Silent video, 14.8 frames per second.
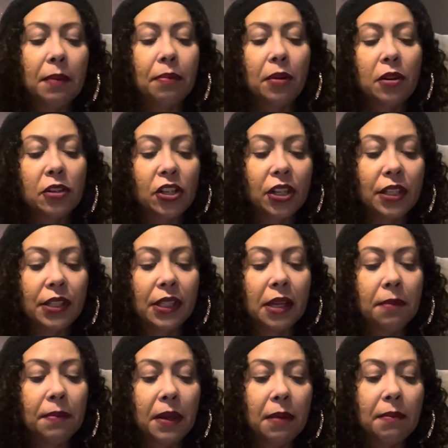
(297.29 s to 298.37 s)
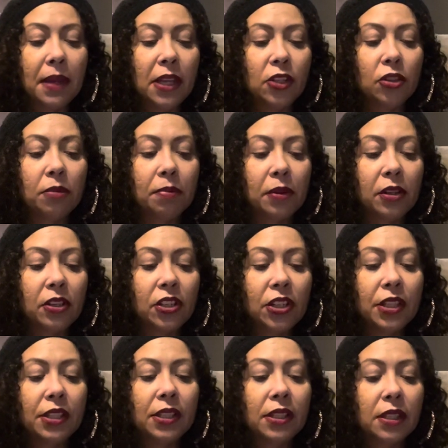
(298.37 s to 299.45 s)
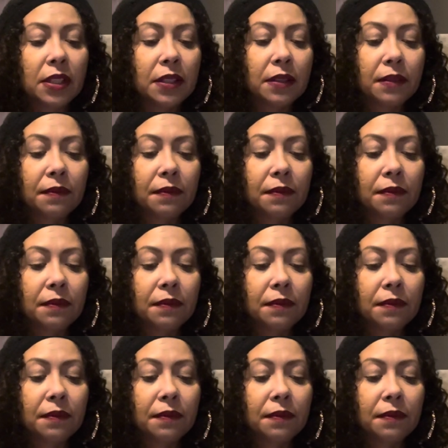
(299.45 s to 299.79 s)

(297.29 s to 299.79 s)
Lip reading: purchase. It could be a major purchase.